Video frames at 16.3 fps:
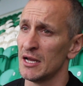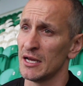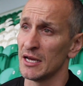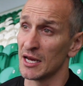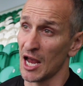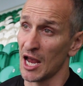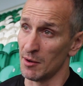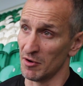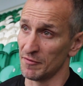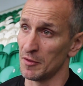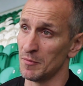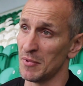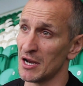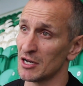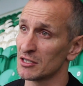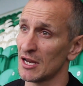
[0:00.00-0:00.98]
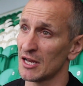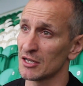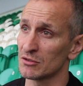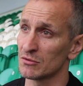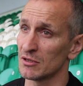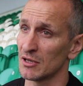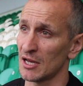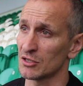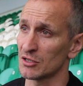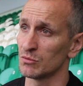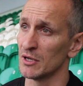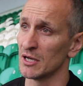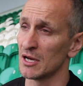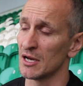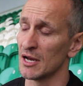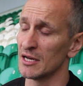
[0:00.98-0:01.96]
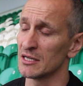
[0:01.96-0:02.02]
He came off the bench last last
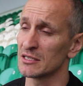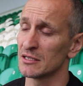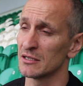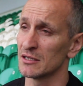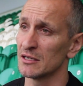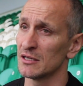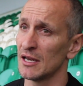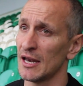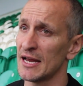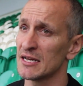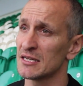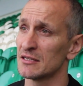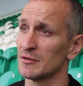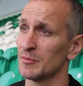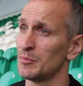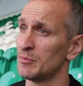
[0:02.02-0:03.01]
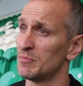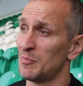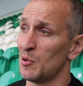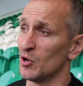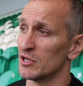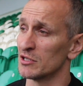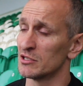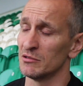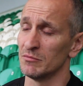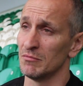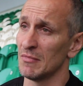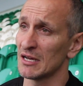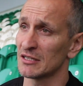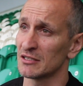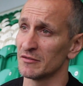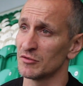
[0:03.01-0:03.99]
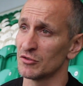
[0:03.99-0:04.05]
week against uh, Leicester, put in some
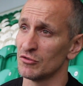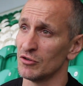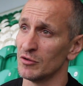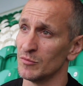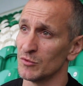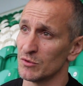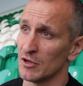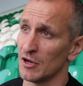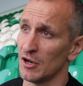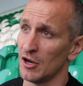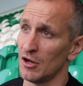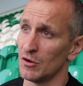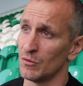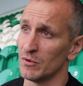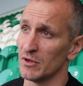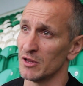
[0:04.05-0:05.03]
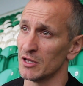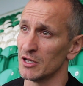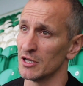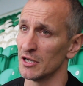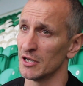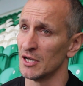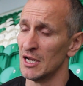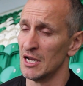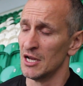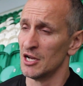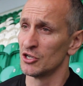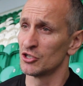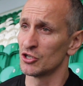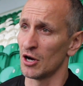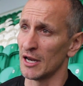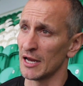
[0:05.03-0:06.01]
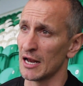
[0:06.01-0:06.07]
massive scrums along with uh,
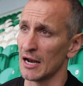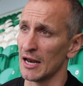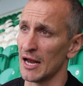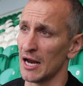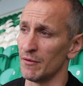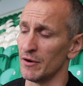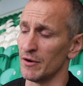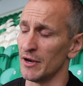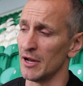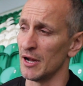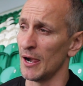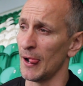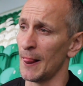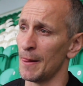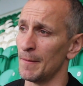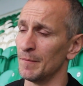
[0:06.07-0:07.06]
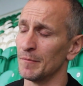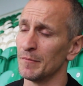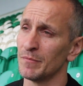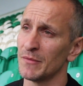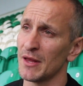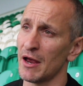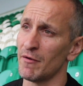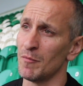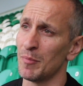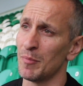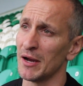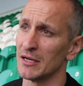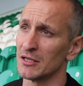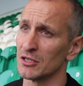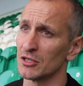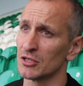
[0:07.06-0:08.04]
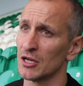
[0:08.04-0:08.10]
Charlie Clare and um, Aaron Painter.